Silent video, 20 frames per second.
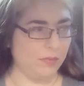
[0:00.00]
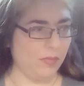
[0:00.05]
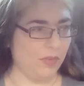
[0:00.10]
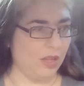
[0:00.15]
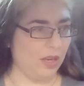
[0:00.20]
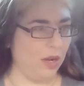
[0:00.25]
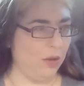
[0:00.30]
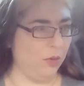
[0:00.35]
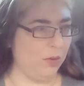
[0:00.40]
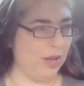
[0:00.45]

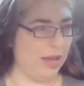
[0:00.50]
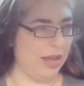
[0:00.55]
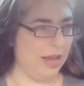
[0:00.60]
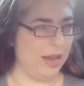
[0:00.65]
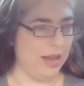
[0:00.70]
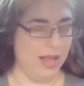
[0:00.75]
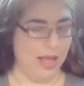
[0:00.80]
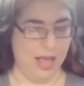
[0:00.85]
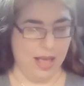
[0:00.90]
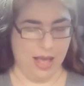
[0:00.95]
Okay,
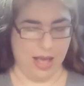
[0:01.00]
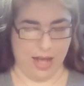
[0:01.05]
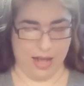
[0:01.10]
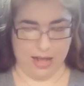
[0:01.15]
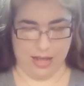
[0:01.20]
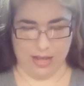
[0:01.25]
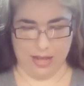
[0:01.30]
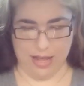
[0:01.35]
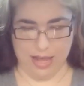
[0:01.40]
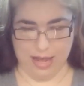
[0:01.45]

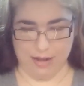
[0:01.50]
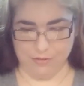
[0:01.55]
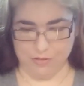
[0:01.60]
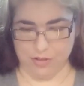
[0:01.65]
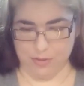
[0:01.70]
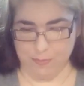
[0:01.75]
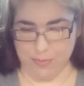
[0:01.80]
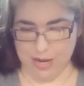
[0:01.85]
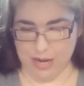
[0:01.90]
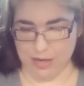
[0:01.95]
uh, after the
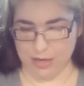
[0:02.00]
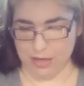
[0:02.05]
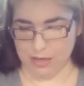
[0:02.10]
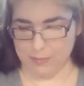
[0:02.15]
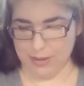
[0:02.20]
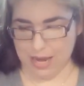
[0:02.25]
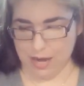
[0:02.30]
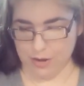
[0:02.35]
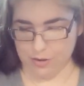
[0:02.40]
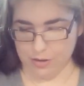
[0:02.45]
baking
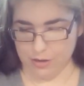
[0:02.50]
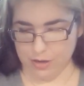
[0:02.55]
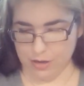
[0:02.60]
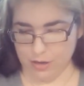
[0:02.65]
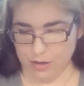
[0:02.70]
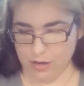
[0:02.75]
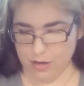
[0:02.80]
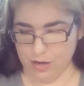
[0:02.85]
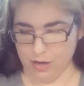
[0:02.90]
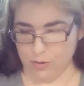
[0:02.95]
powder,
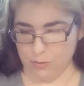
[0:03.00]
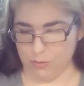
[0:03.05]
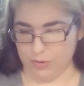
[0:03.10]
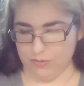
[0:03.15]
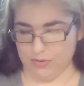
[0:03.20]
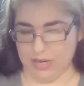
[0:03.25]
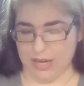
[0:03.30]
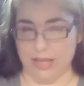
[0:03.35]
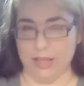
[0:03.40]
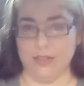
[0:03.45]
we've
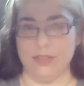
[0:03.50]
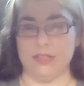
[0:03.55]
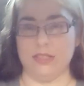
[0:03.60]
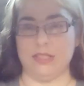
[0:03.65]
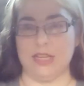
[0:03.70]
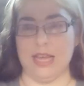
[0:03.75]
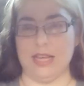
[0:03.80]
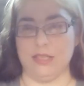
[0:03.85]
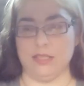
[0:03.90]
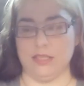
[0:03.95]
got the
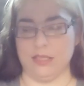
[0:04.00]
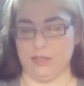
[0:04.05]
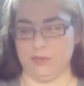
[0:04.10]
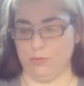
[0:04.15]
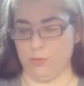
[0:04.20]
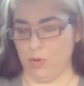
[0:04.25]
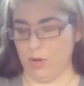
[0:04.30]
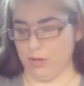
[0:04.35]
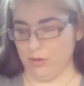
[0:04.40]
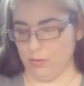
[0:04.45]
zest of
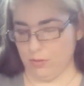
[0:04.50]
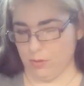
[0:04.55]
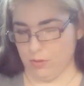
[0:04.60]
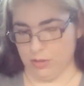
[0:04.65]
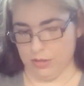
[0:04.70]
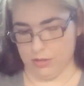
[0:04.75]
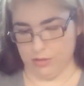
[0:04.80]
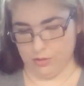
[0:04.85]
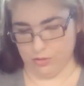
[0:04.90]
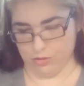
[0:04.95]
one
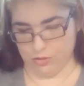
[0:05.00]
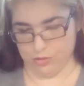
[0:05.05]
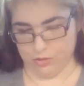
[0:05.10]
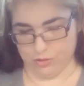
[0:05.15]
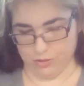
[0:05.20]
orange.